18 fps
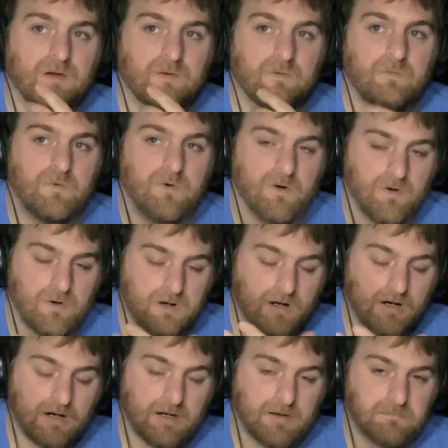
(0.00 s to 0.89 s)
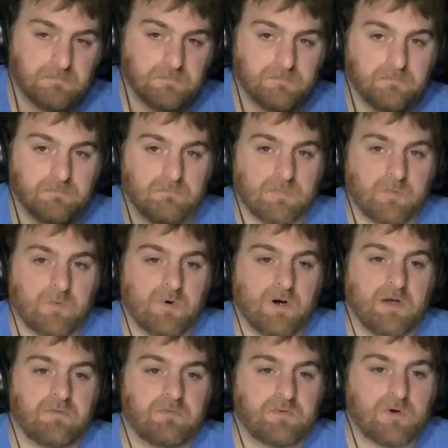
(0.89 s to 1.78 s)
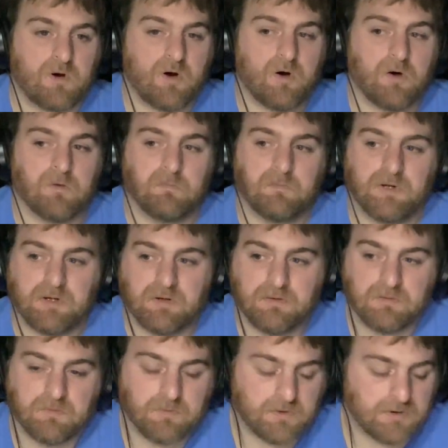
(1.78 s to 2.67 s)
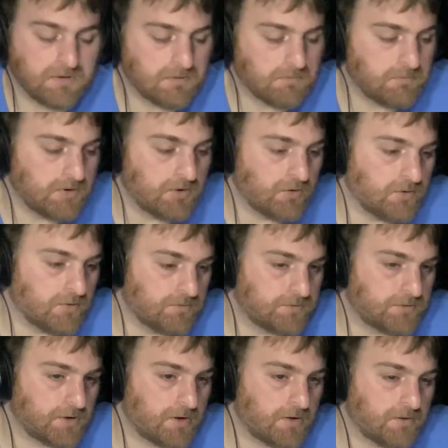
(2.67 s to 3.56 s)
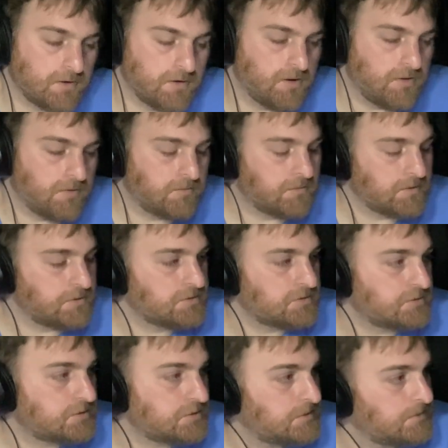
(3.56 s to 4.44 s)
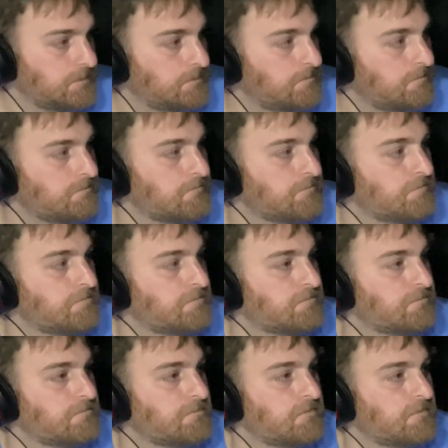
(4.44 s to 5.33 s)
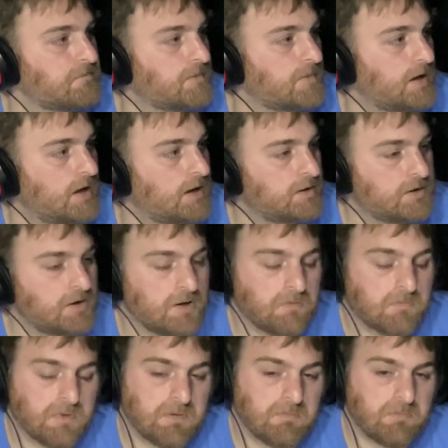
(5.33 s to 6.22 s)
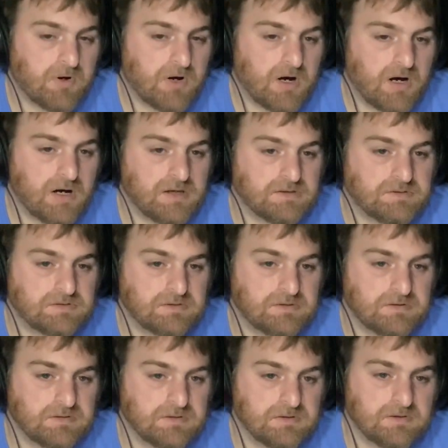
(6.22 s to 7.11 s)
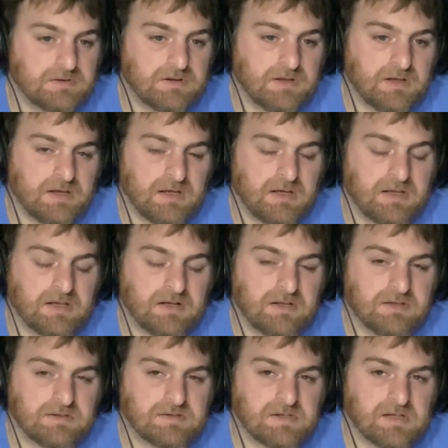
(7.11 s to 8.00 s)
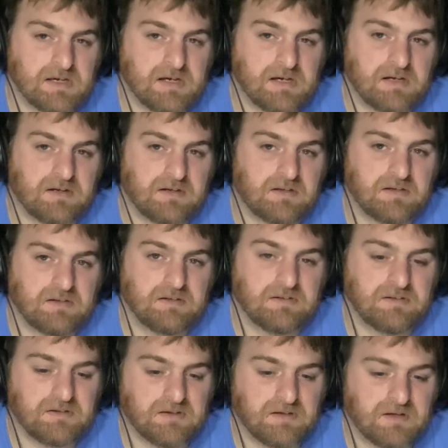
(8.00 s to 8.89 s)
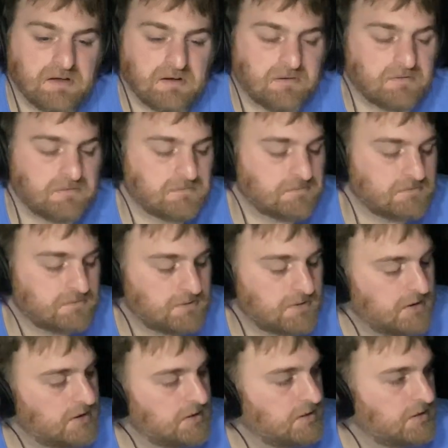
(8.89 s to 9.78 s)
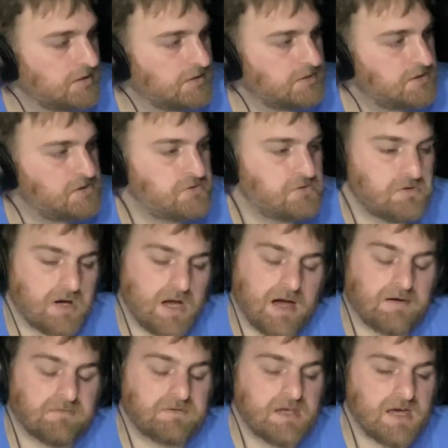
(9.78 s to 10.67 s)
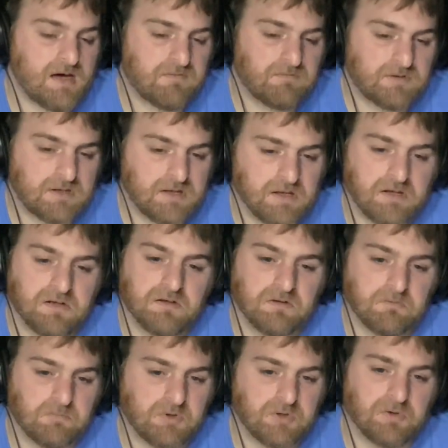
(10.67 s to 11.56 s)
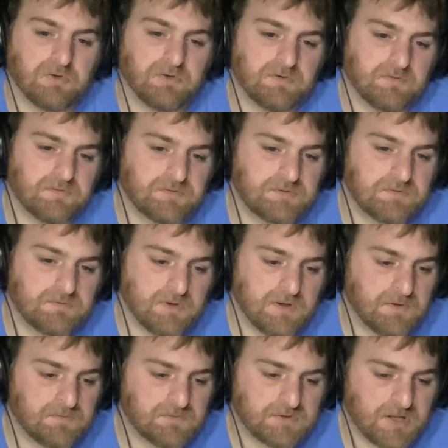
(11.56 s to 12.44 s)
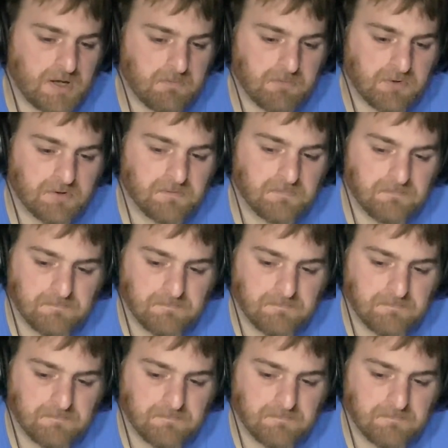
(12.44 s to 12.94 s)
Well, my wife called me. We were in the middle of turnovers. I go to my boss, and it's like, did you have to have a kid in the middle of summer